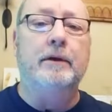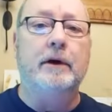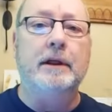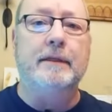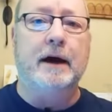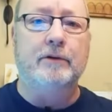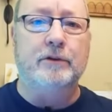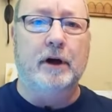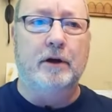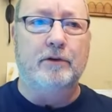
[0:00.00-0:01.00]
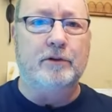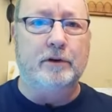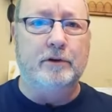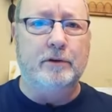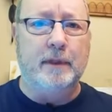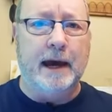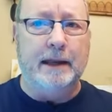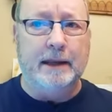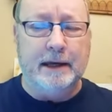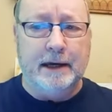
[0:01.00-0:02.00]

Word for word: $30,000 to do that.